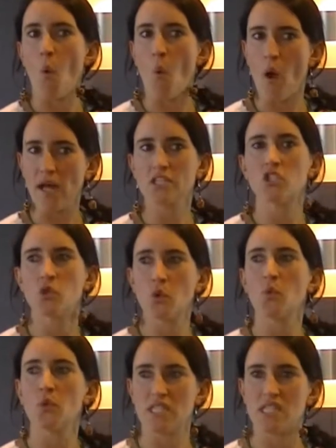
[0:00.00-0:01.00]
what should
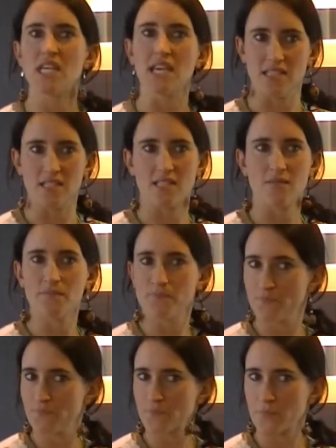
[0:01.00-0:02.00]
we change.
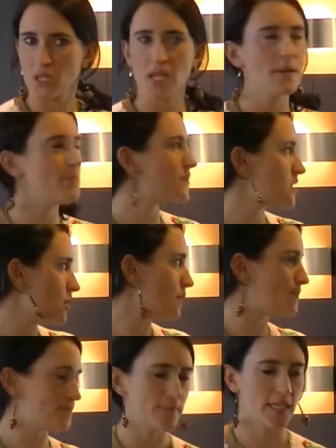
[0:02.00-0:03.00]
Okay,
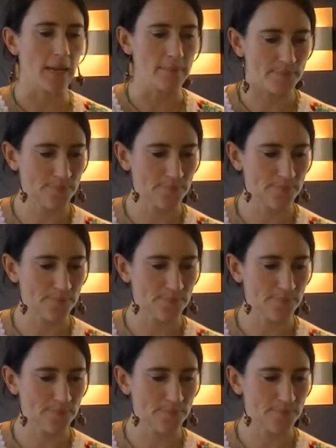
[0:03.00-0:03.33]
so yeah.